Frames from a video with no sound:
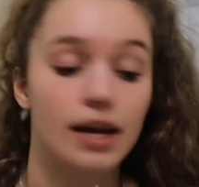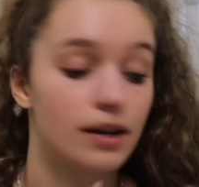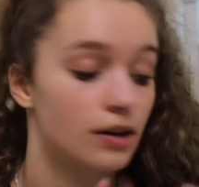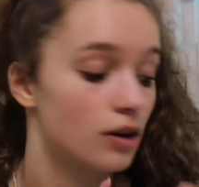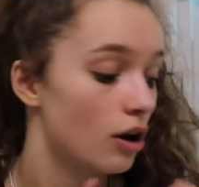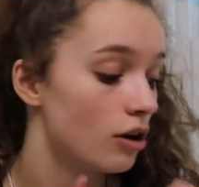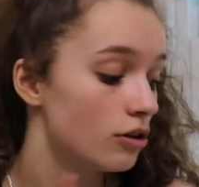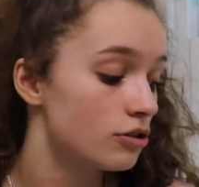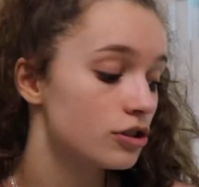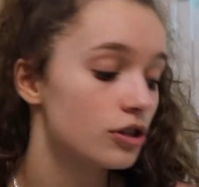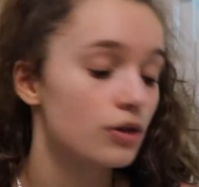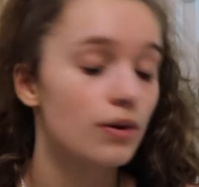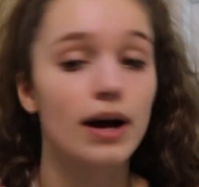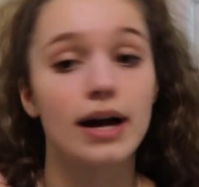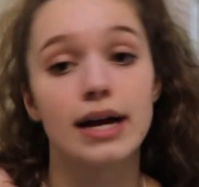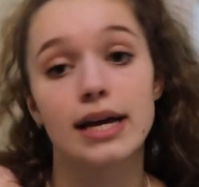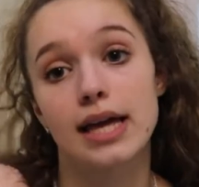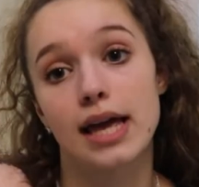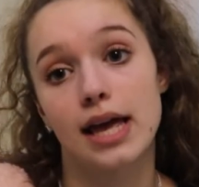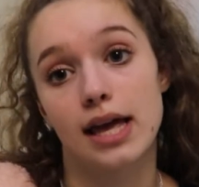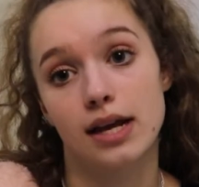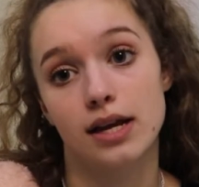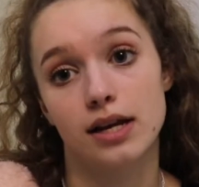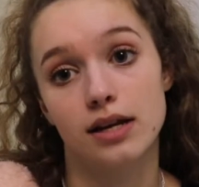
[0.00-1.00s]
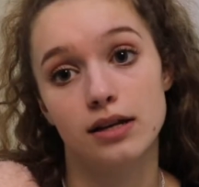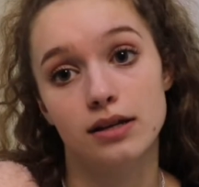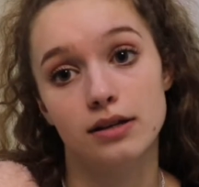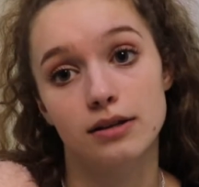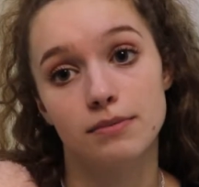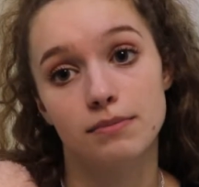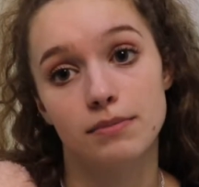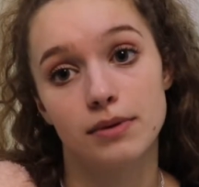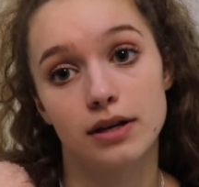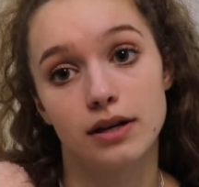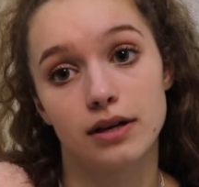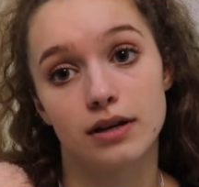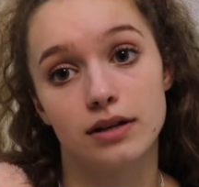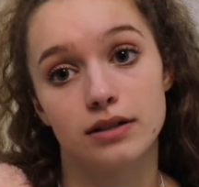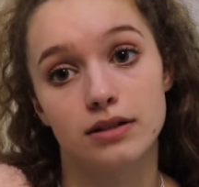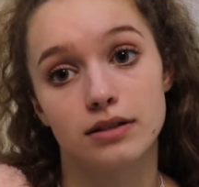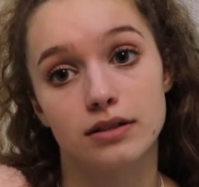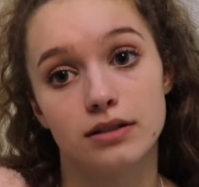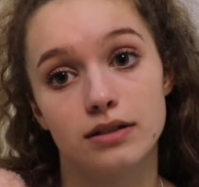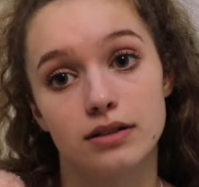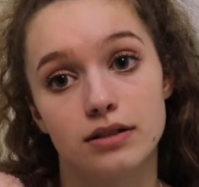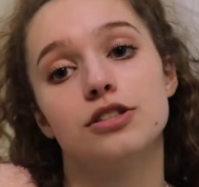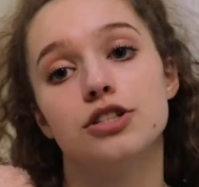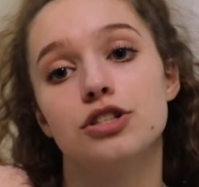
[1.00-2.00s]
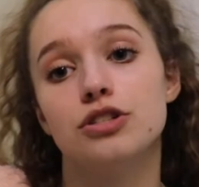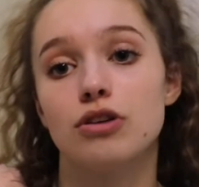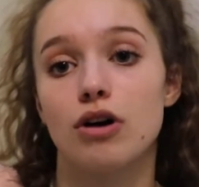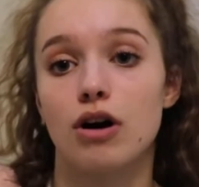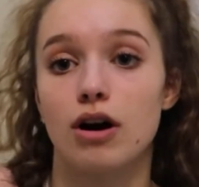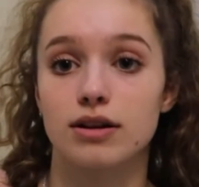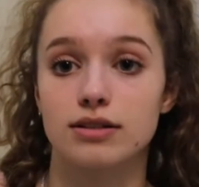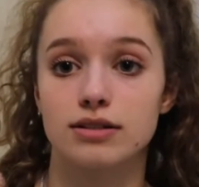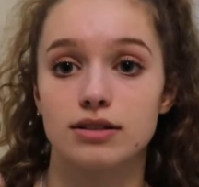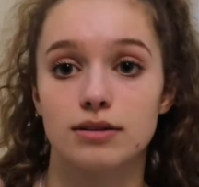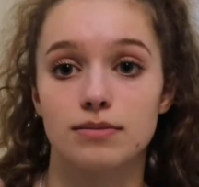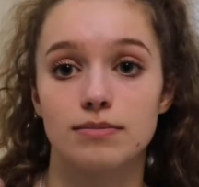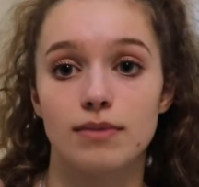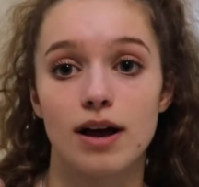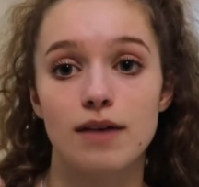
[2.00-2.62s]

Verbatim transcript: and also iKatie because she's awesome.